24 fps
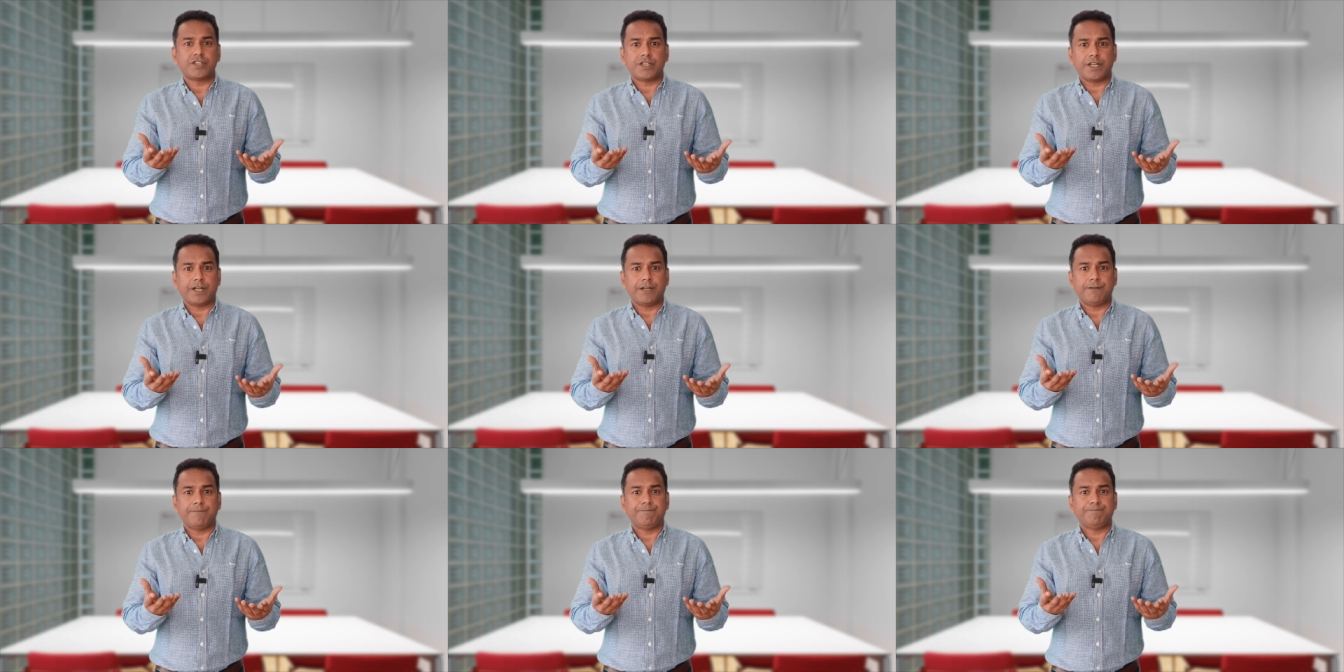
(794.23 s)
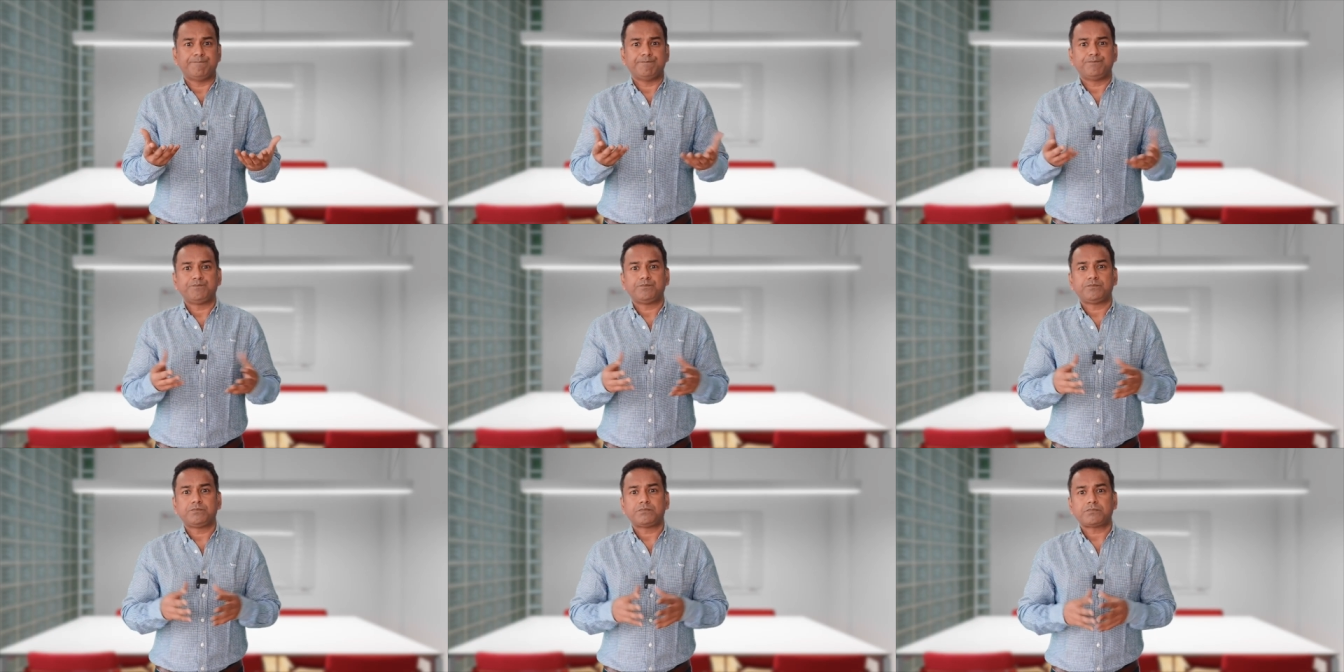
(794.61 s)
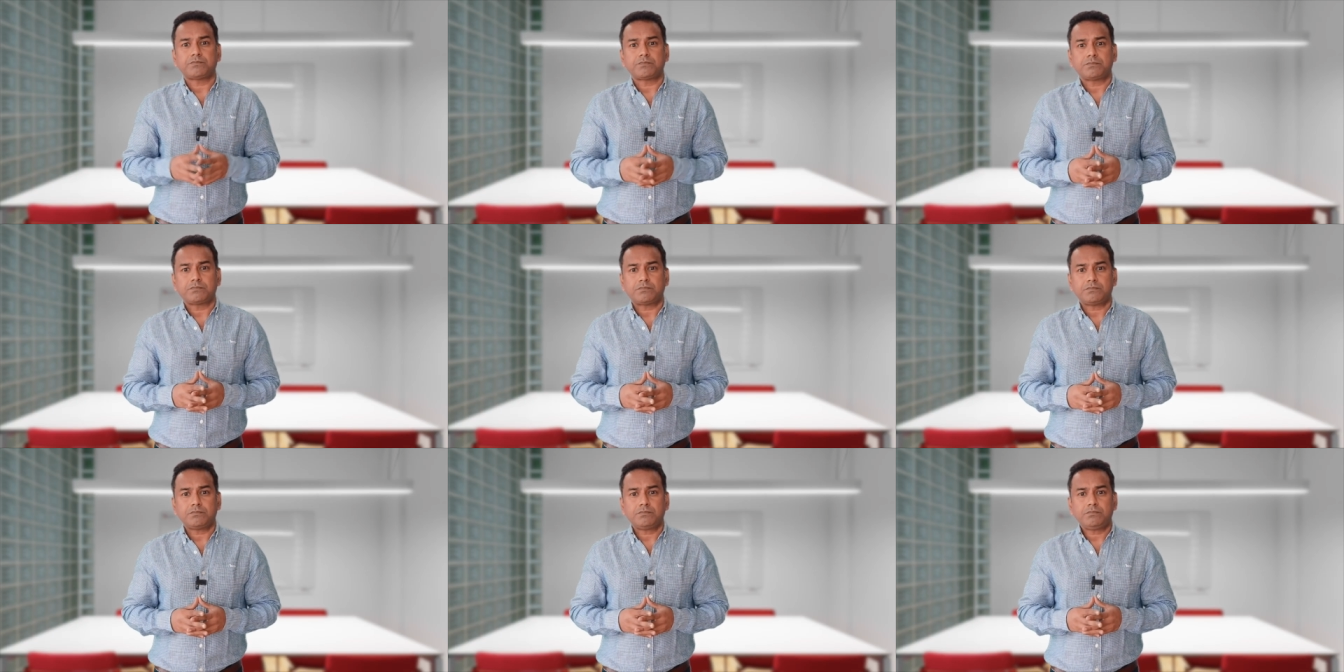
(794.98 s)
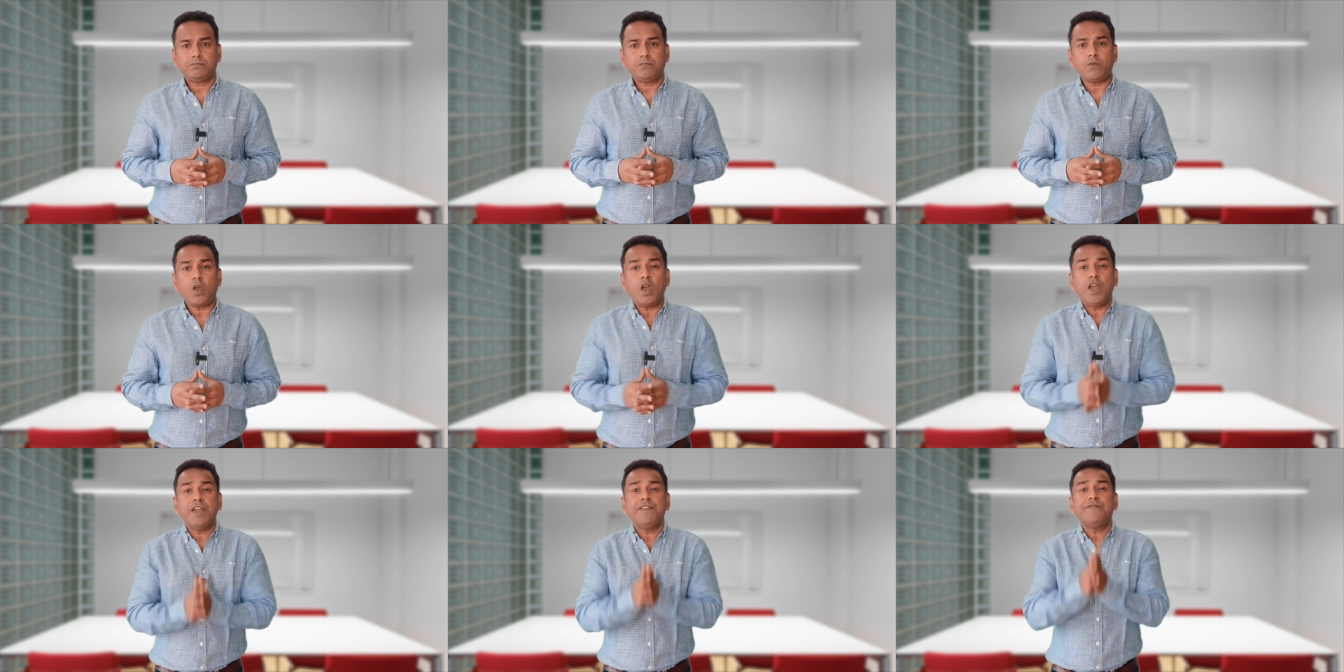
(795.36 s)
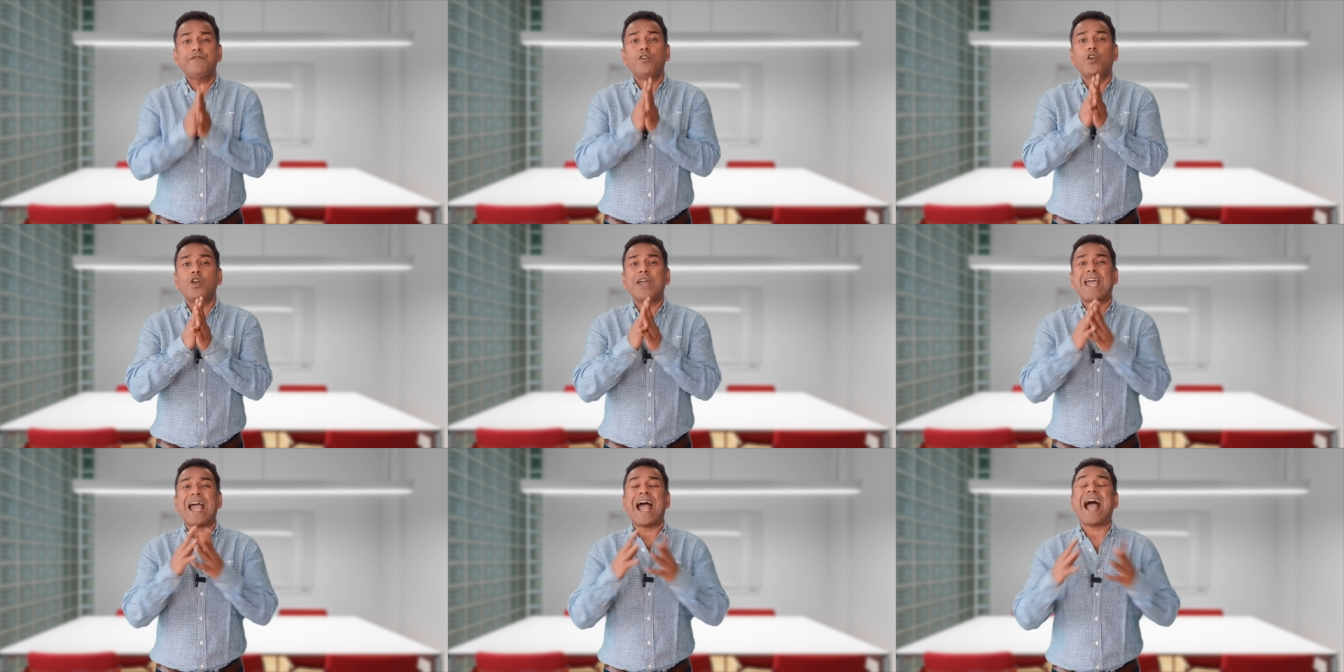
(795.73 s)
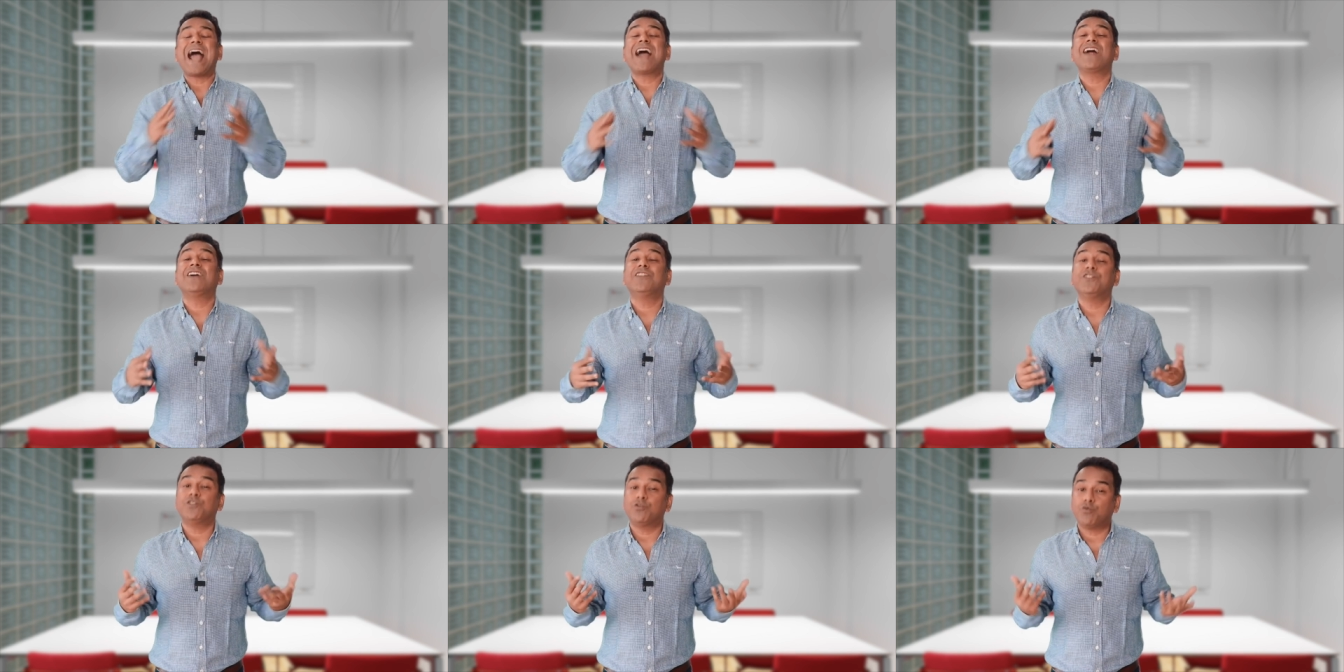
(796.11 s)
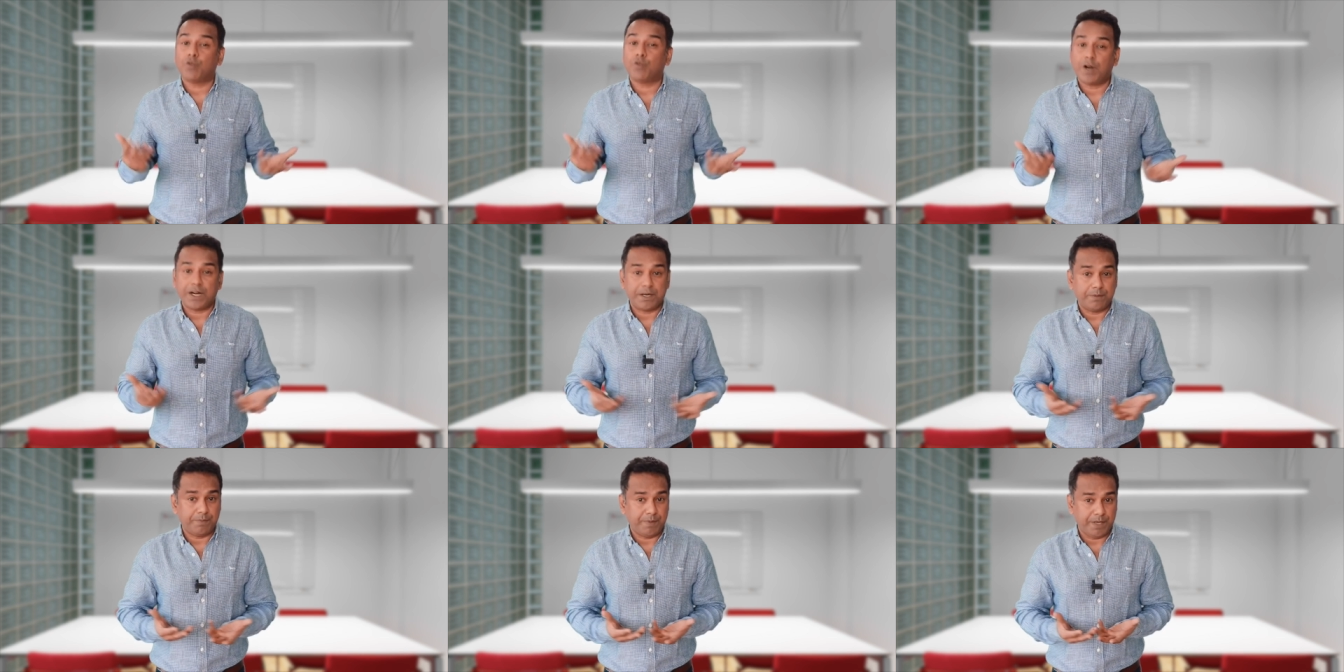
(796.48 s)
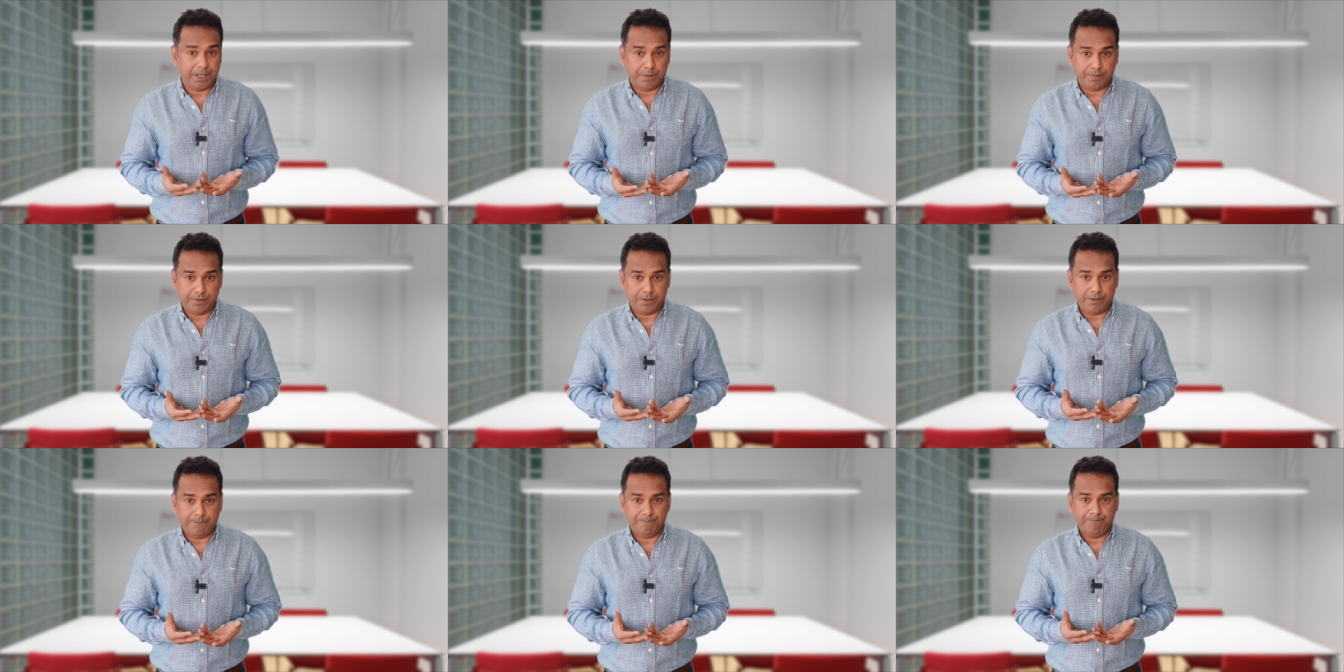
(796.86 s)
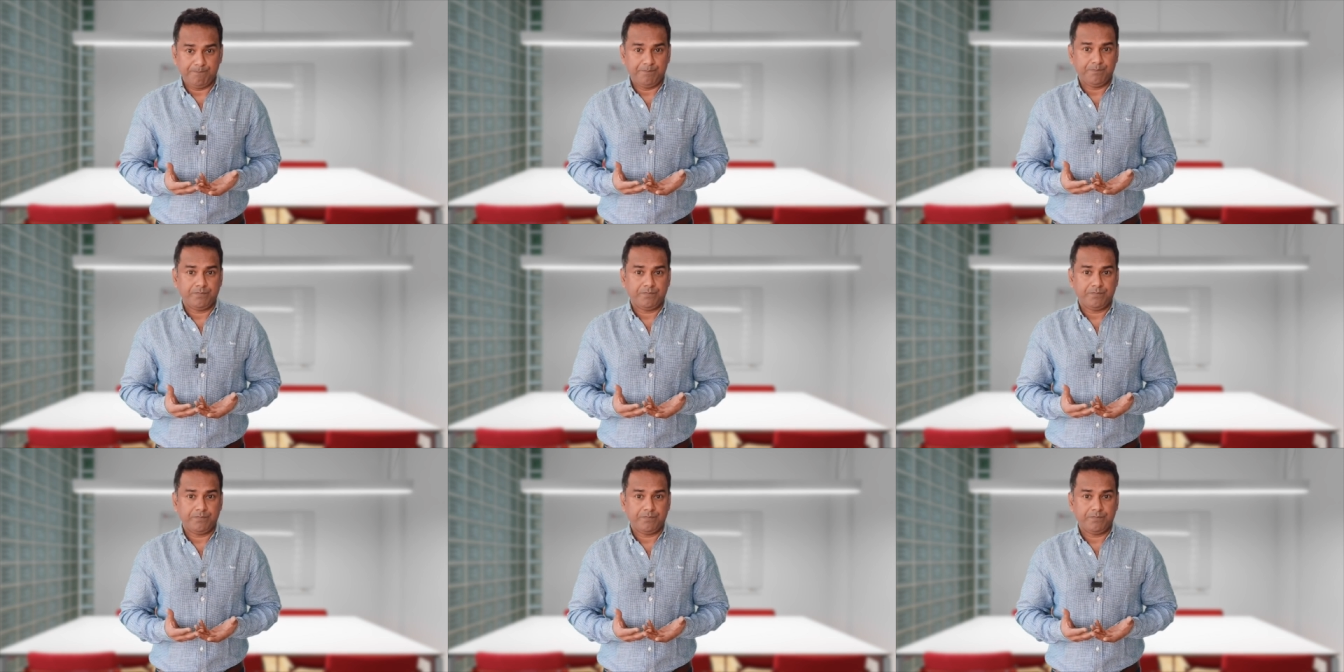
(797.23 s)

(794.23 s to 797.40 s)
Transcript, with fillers: say, if only I had the right people.